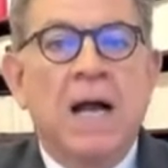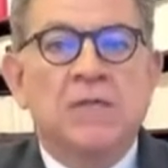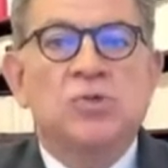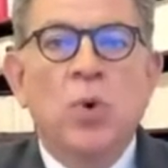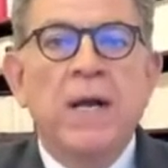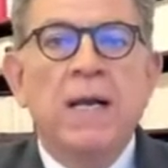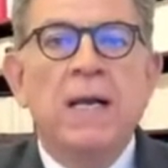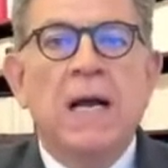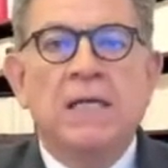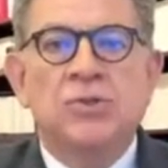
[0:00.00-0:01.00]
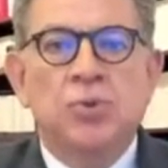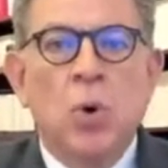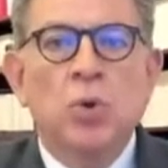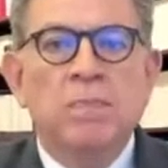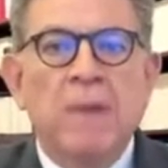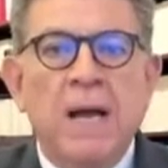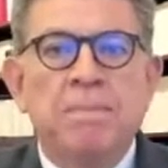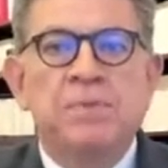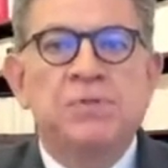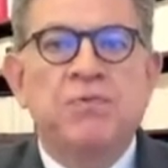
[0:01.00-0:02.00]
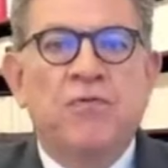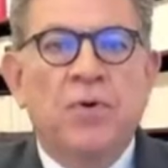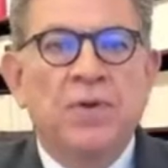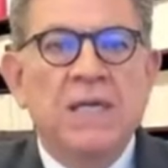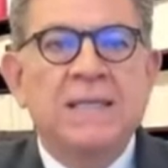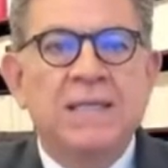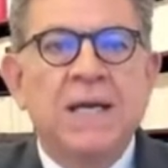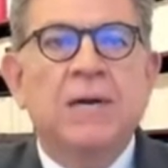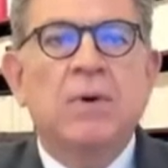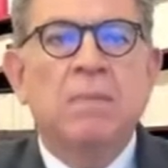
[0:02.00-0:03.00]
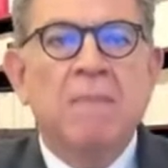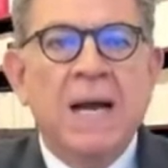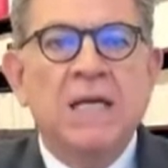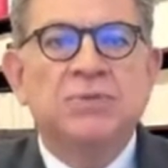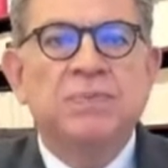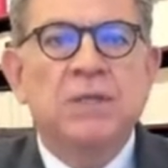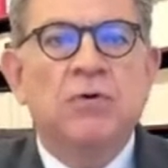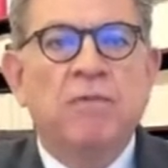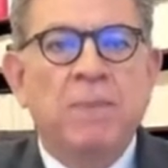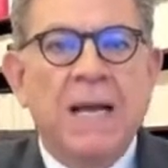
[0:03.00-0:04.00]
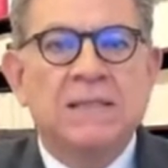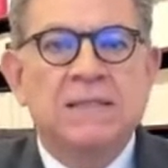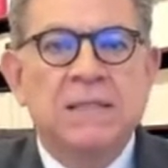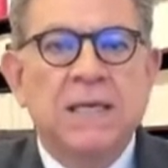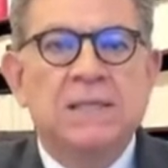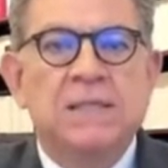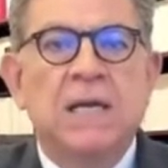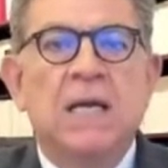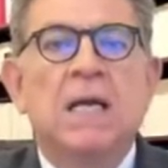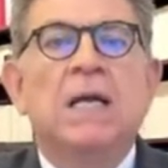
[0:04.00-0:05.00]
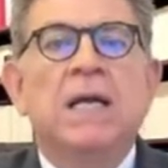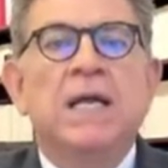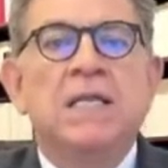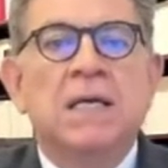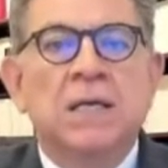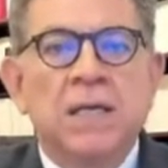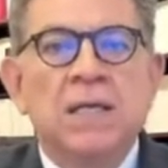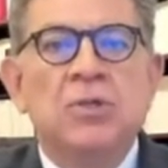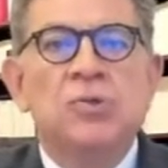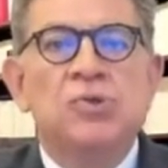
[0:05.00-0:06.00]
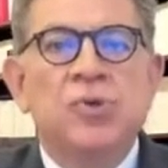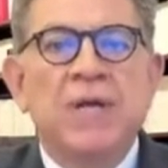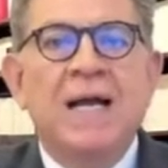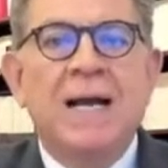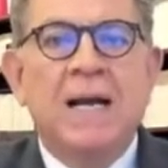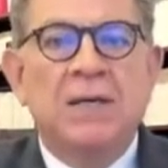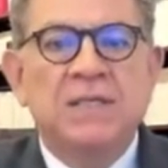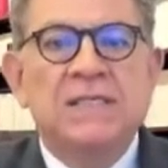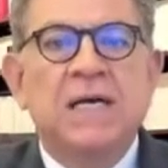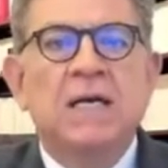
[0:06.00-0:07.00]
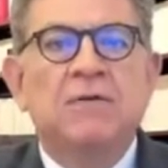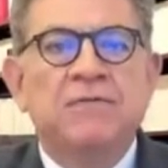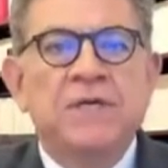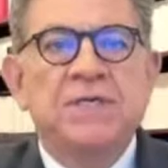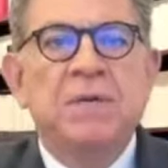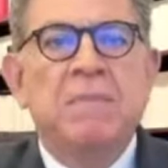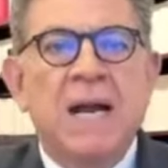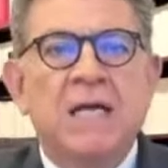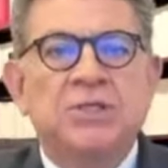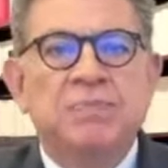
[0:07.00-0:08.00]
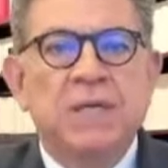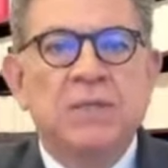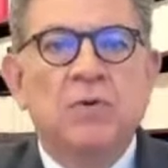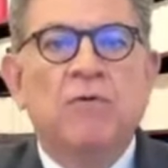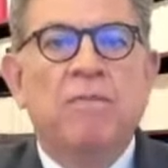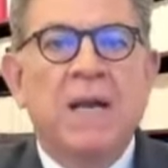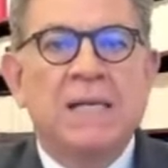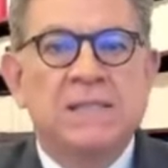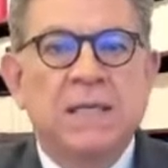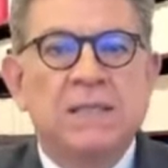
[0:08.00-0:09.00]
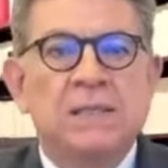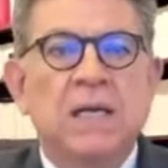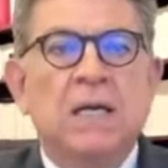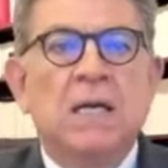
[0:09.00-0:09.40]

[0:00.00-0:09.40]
as well as roadmaps for the integral management of plastics in the industry and artisanal fishing management of plastics